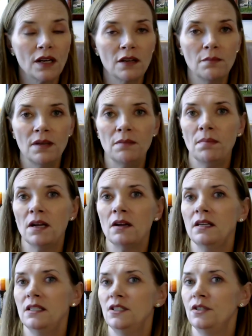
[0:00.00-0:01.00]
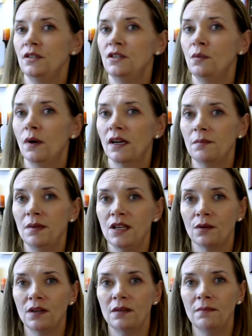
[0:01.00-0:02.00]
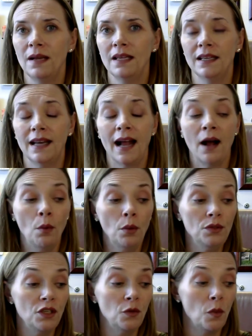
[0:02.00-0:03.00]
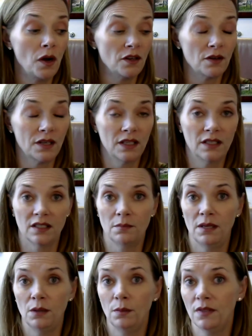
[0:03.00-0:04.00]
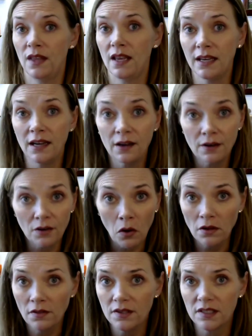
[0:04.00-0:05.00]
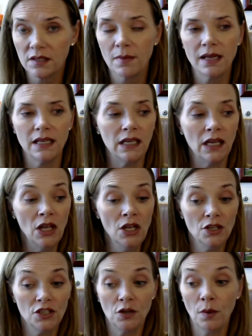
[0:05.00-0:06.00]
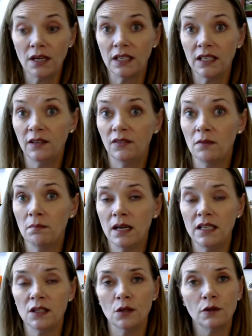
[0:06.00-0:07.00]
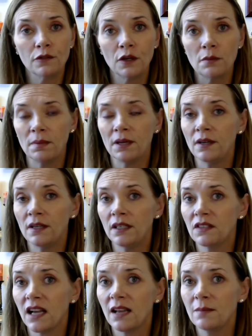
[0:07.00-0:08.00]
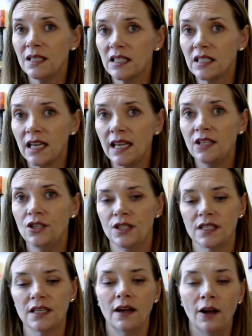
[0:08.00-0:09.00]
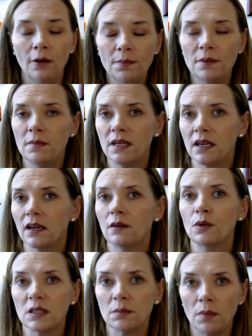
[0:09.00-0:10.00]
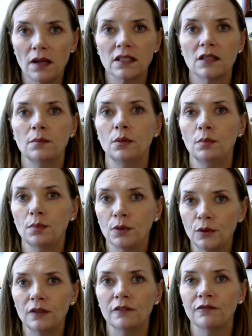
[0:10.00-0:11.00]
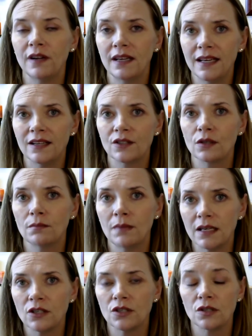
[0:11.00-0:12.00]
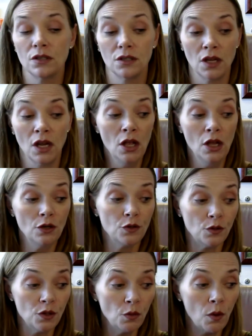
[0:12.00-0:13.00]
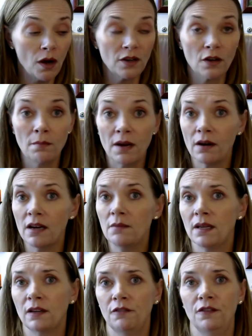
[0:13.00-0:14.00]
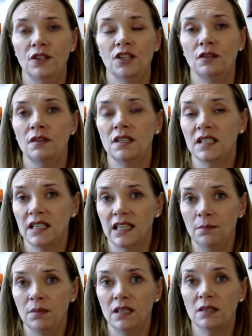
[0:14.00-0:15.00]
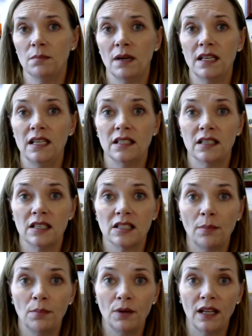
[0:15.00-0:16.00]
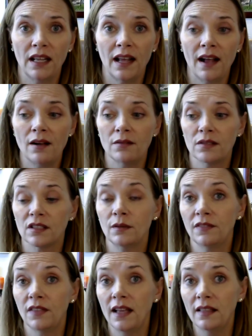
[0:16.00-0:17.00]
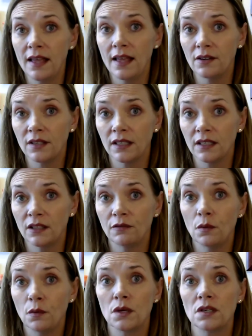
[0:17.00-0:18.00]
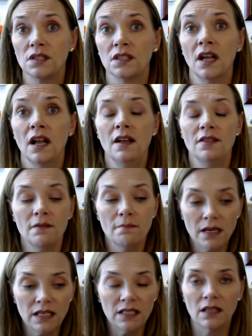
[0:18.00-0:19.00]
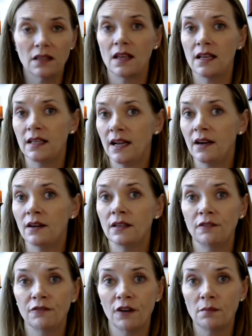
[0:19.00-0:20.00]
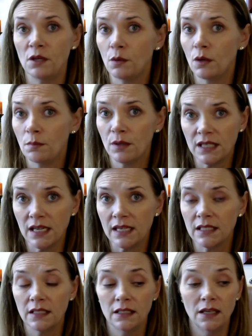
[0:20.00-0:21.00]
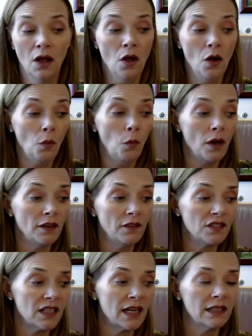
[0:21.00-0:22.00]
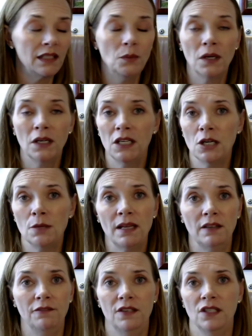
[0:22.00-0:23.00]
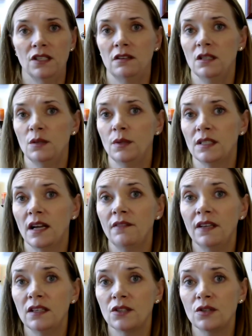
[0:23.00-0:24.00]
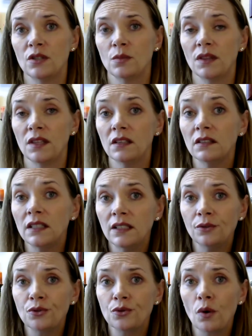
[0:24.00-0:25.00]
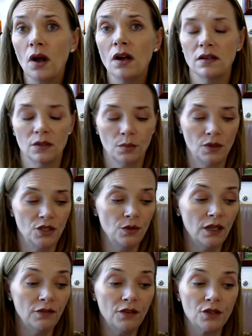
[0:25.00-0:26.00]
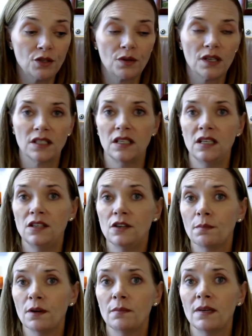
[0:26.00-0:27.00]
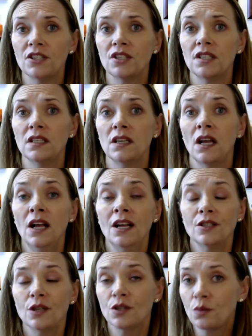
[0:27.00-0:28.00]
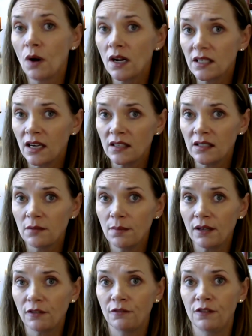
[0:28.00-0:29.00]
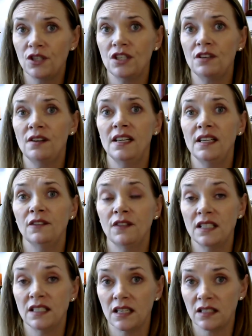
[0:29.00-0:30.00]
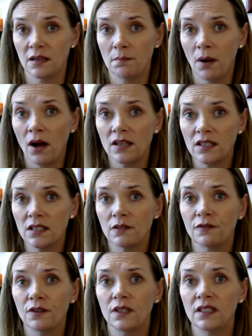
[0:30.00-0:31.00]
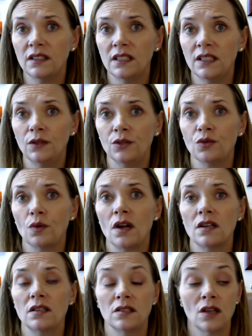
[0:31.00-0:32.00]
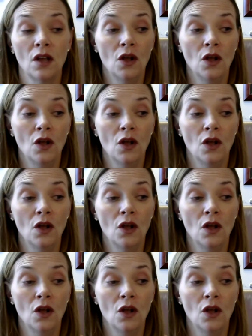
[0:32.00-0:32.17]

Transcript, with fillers: want to be buried do you want to be cremated how old do you want your kids to be when they inherit all of this money do you want to give them monies over a period of time and stages to help them become responsible prudent financial managers do you want your married beneficiaries to keep these monies in a separate account? So if they later get a divorce, the monies that they inherited from you are protected. What if sadly one of your beneficiaries was having issues with illegal drugs? Would you give your trustee your permission to drug test a beneficiary? And if they tested positive for illegal drugs,